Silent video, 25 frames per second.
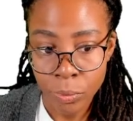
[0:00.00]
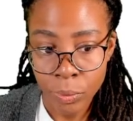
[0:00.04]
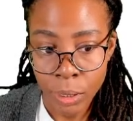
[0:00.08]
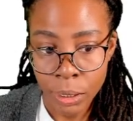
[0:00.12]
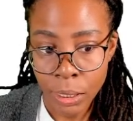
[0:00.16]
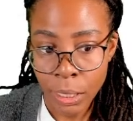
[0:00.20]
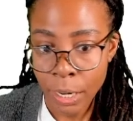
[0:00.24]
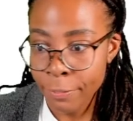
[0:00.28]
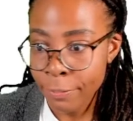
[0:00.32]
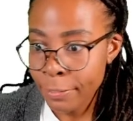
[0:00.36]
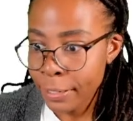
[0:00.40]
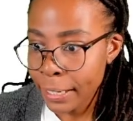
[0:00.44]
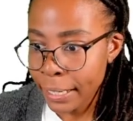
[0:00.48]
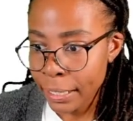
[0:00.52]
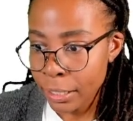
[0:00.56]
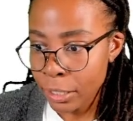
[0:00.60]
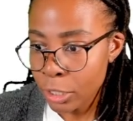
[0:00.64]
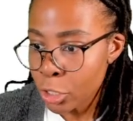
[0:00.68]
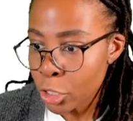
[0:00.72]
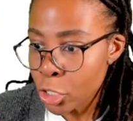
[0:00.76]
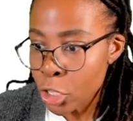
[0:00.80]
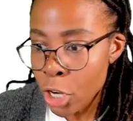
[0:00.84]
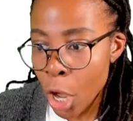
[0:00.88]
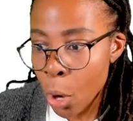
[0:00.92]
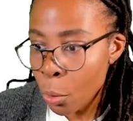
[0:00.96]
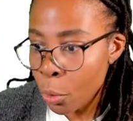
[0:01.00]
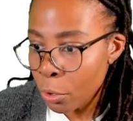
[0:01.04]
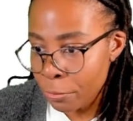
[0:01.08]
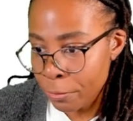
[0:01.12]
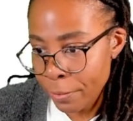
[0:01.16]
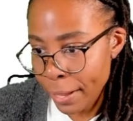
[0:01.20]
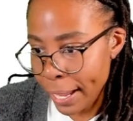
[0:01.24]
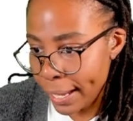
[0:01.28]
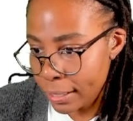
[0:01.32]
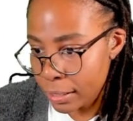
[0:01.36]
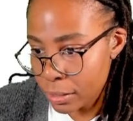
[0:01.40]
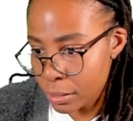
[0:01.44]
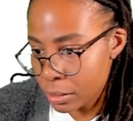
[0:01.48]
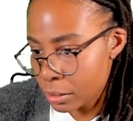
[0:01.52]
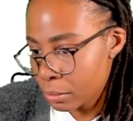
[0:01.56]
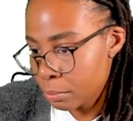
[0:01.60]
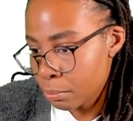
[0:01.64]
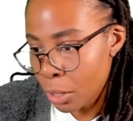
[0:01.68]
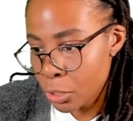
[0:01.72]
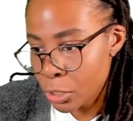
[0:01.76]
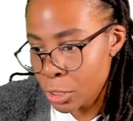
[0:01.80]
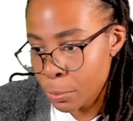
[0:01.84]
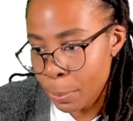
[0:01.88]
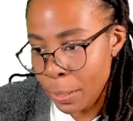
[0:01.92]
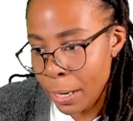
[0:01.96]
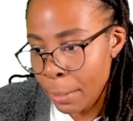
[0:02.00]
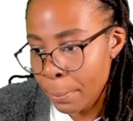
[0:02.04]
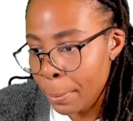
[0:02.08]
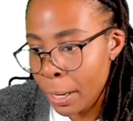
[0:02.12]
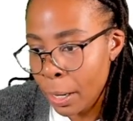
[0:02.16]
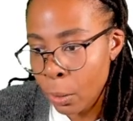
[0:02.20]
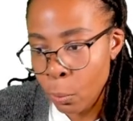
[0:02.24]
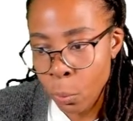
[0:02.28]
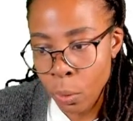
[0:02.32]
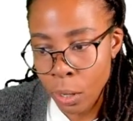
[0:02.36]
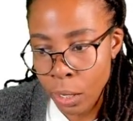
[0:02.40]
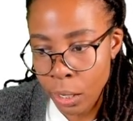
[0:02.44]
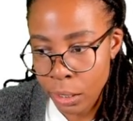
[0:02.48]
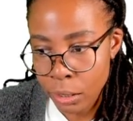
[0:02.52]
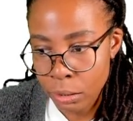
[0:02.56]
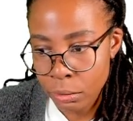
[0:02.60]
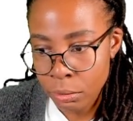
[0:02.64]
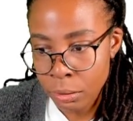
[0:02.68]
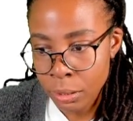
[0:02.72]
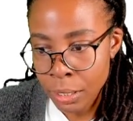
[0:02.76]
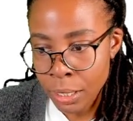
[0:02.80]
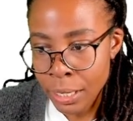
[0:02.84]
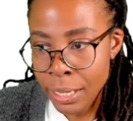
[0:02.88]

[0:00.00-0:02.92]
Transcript: Lovely, no effect, multiplied by 1.